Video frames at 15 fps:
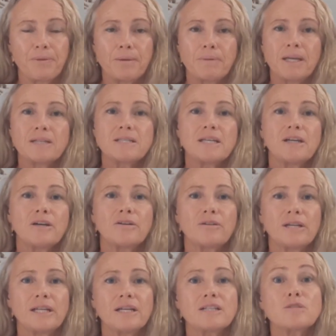because the
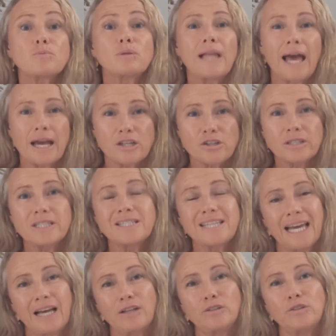ingredients will actually
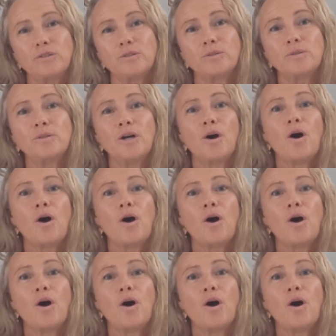tell you